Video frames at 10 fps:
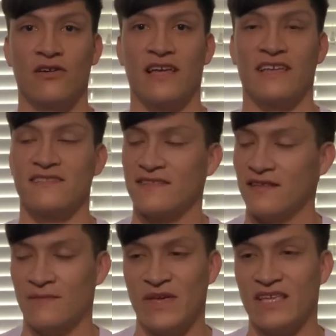like it's
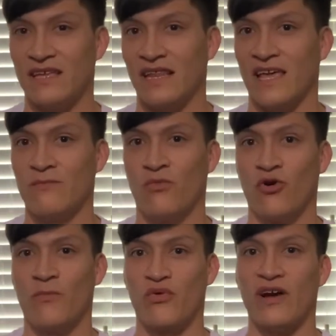gonna make it like
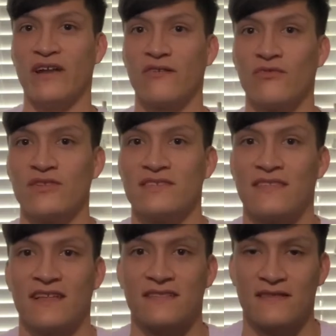more brighter, which
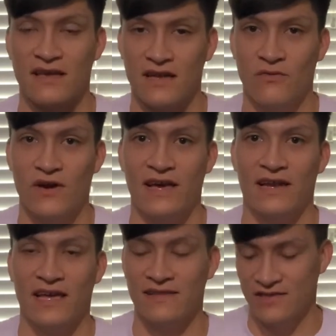that's kind of why I
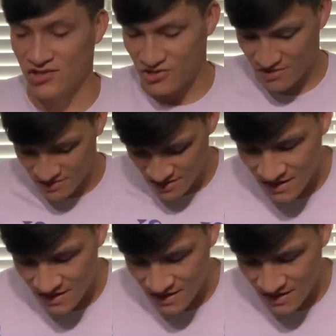like this shirt.